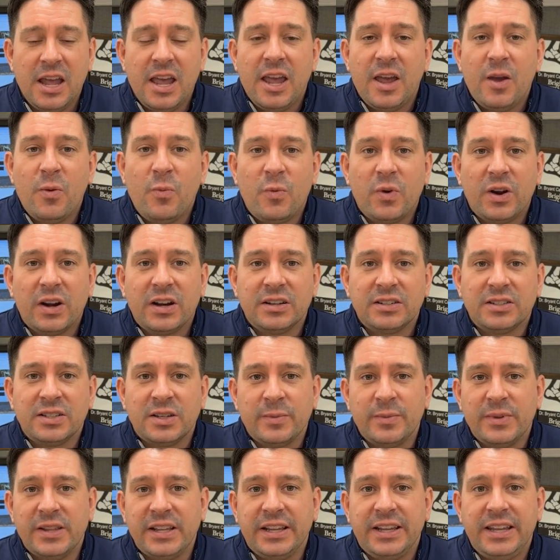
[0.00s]
and what are some
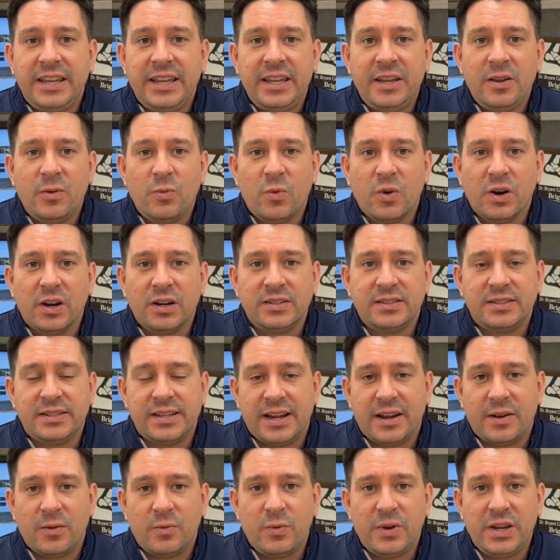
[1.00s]
of the key words
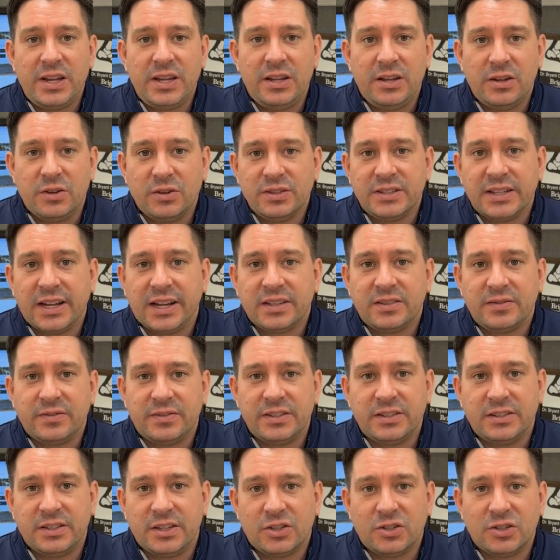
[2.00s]
that we use as
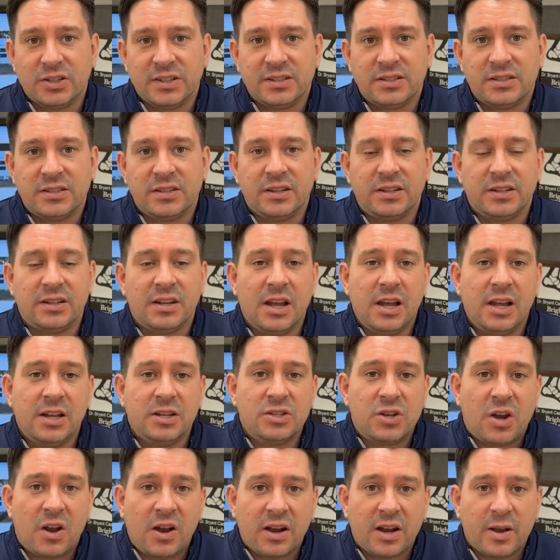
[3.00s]
physicians to
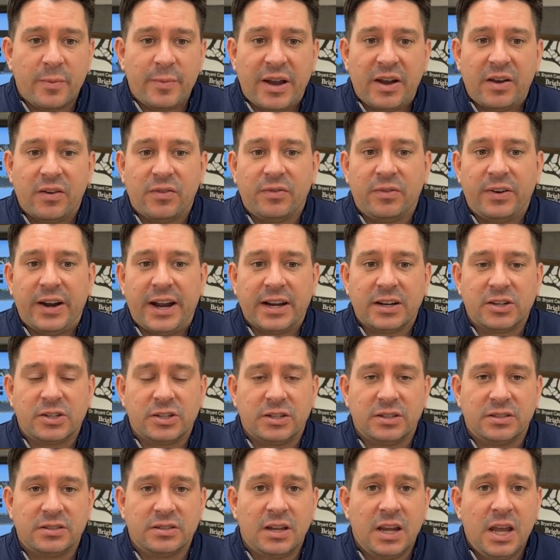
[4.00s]
talk about
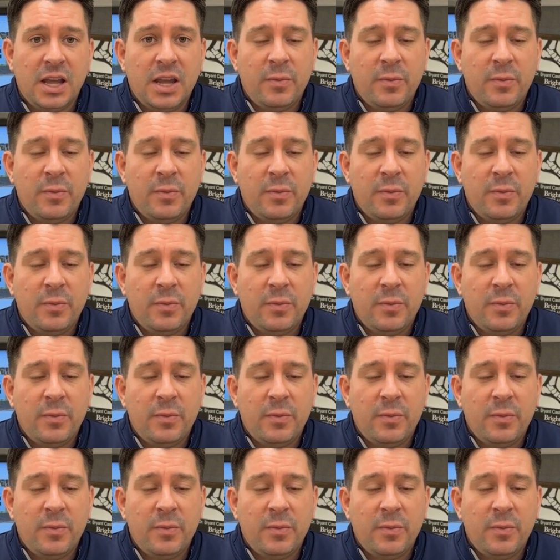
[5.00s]
fractures.